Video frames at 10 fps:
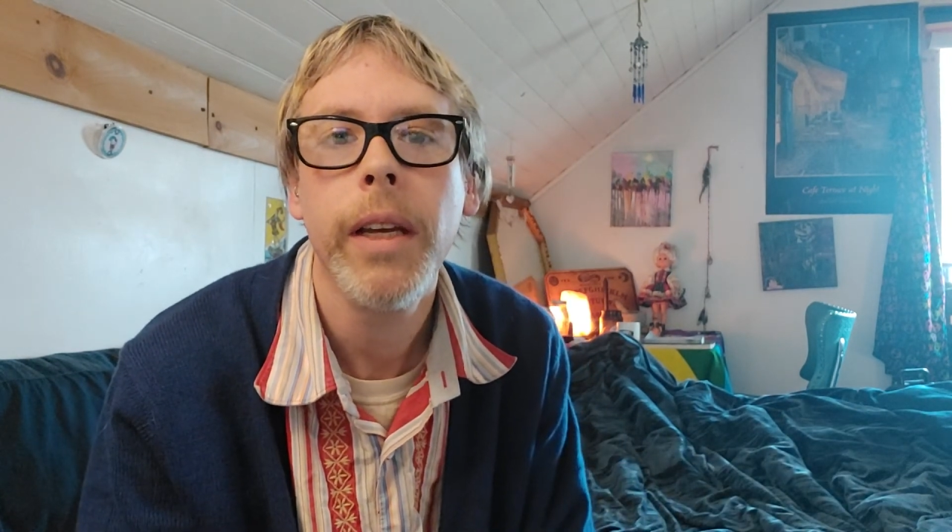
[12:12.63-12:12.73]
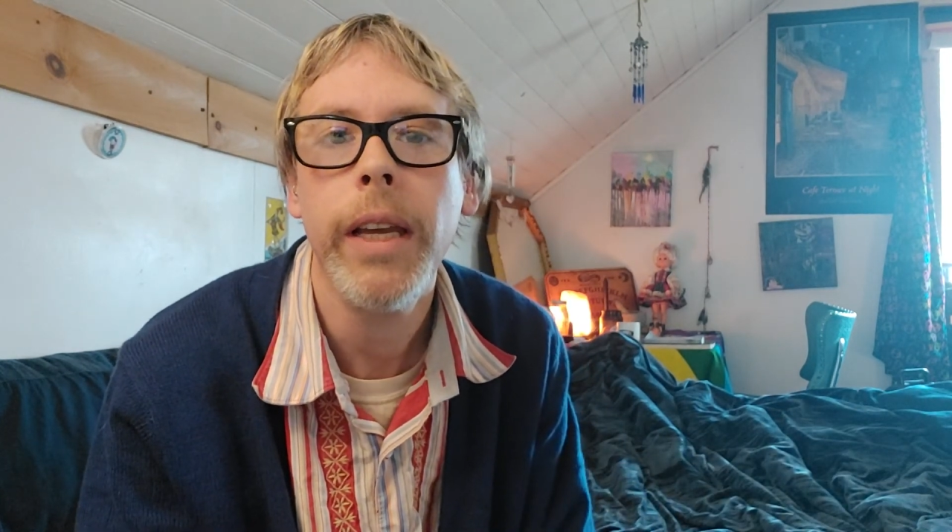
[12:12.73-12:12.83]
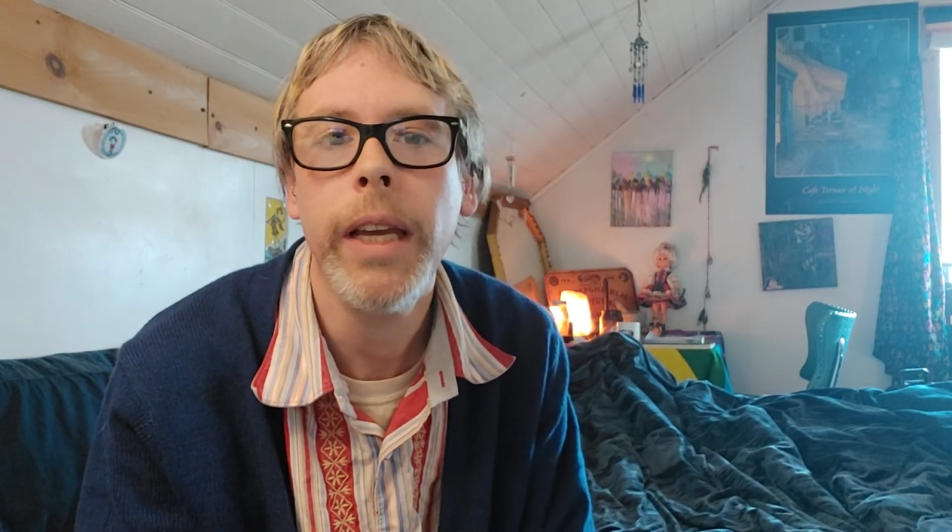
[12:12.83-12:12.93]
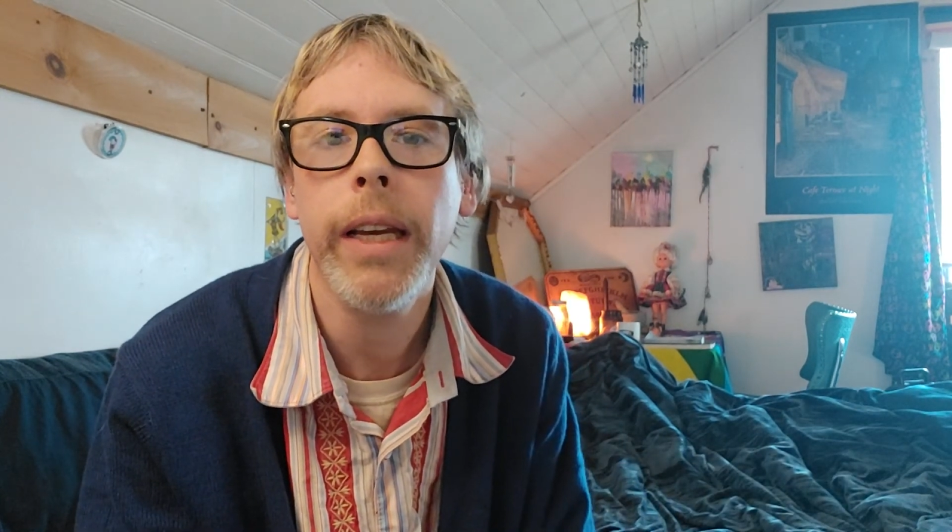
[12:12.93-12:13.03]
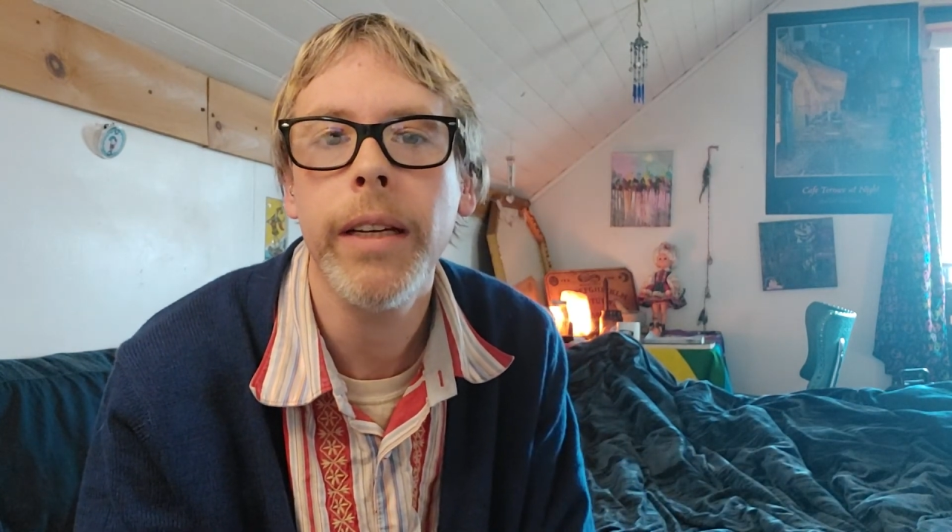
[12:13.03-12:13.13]

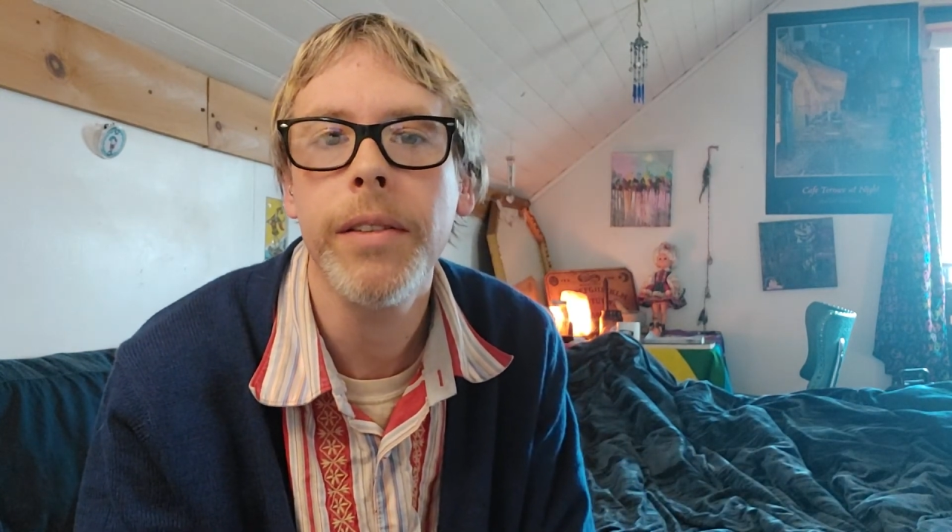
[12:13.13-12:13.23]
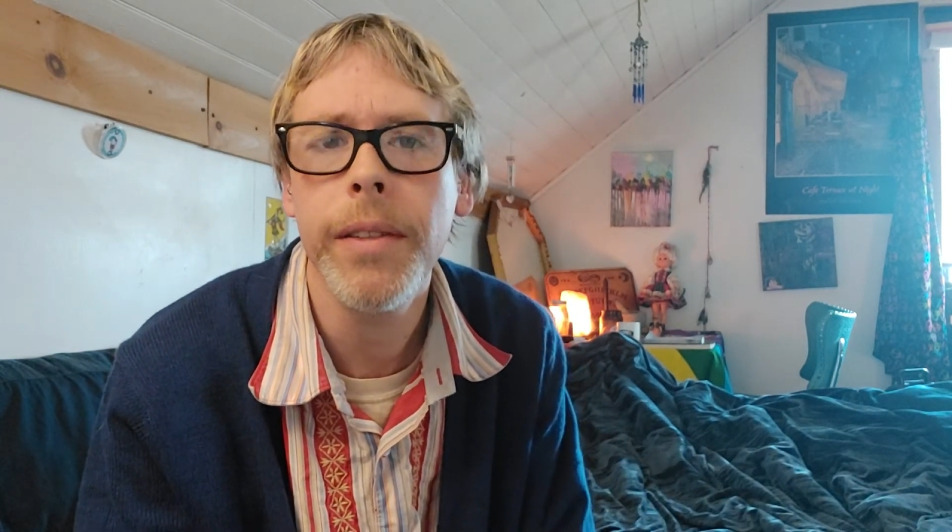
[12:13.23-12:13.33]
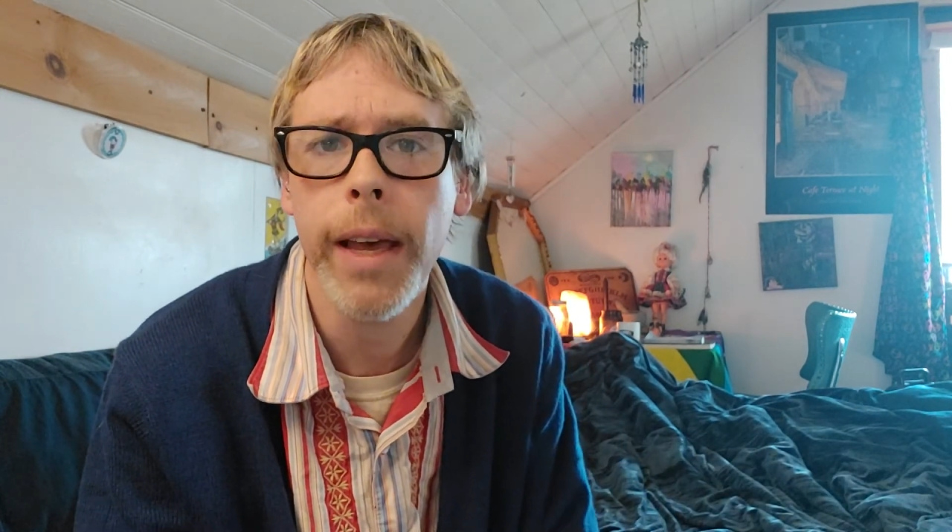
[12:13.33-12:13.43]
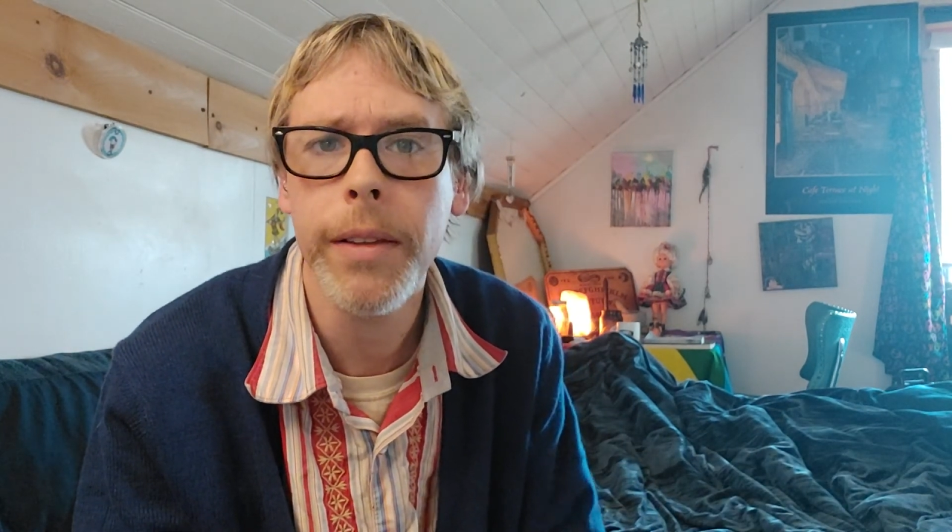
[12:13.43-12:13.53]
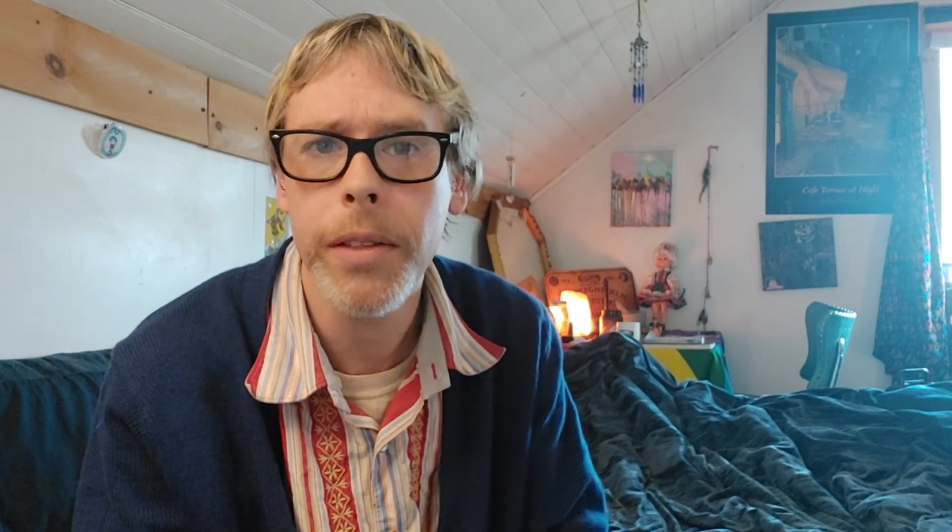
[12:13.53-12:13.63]
and
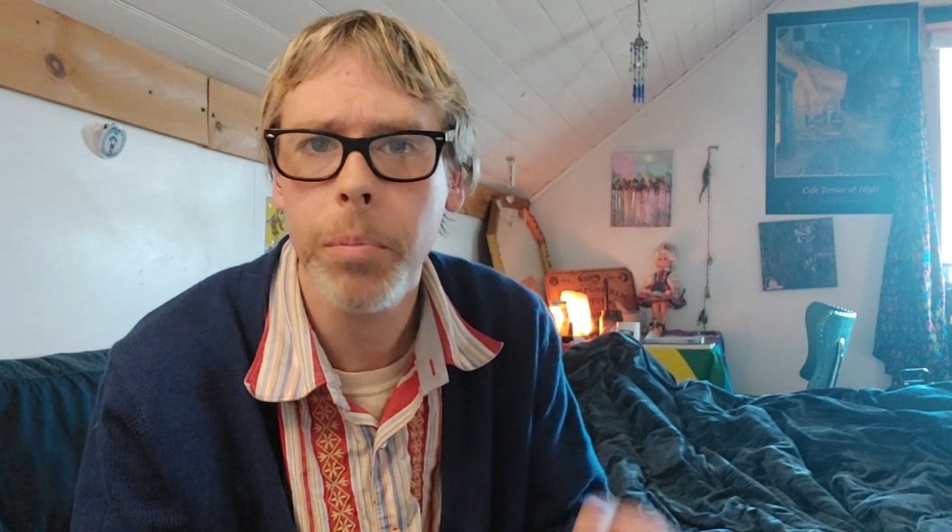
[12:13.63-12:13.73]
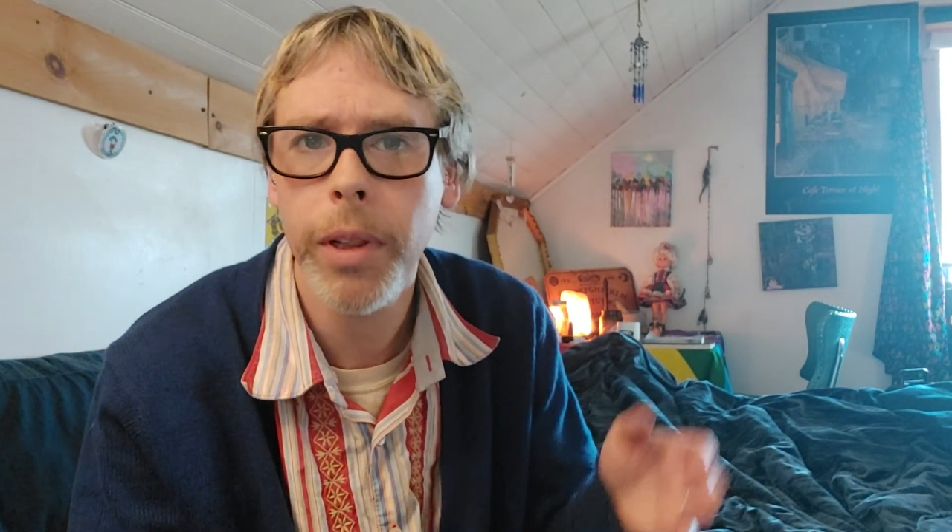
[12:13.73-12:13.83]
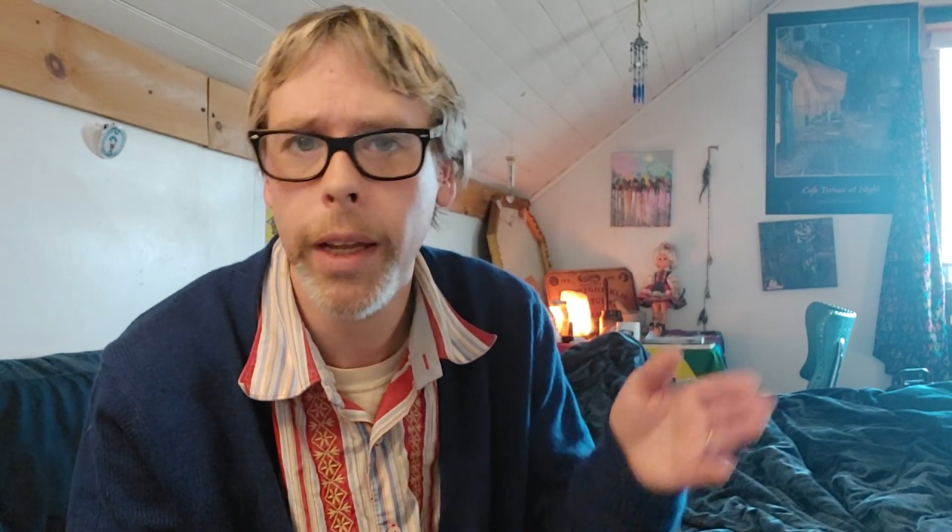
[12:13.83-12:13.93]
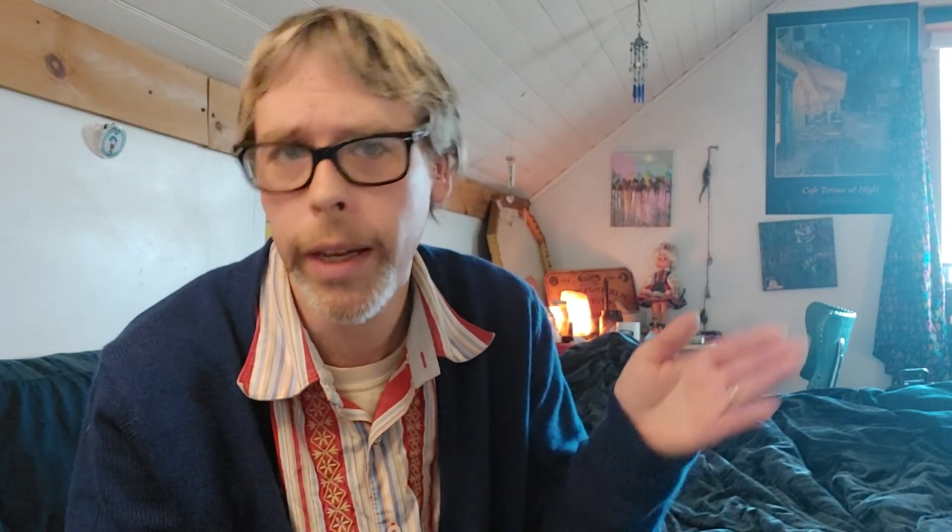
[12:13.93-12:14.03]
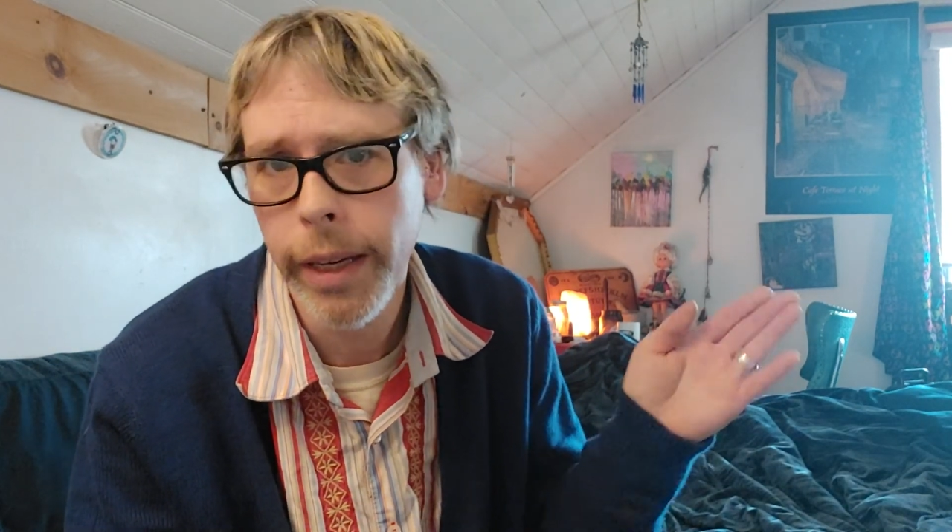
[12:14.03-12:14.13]
then to
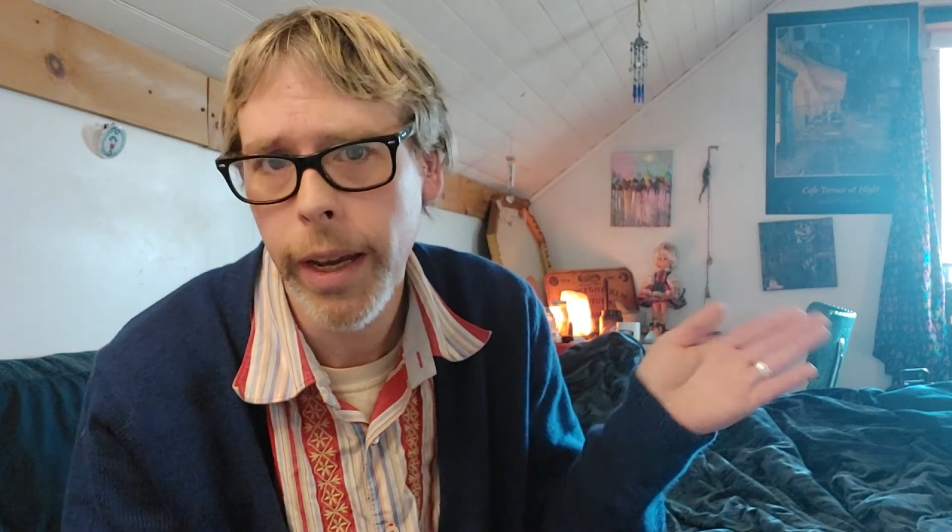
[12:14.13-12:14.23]
play